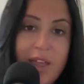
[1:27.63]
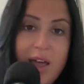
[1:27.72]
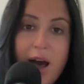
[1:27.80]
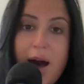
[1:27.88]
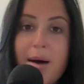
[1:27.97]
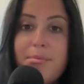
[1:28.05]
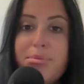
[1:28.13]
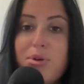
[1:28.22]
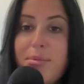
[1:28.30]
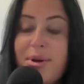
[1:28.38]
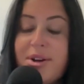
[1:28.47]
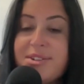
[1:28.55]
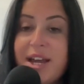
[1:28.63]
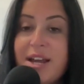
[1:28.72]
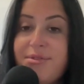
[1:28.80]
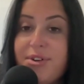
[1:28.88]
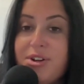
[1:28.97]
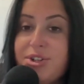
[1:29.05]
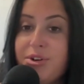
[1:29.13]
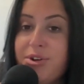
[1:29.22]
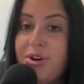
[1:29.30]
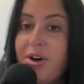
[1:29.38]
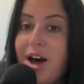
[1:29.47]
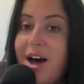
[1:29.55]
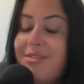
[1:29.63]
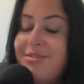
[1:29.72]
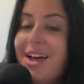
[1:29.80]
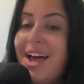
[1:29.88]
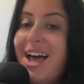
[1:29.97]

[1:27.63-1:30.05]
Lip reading: Broberg signed for a total of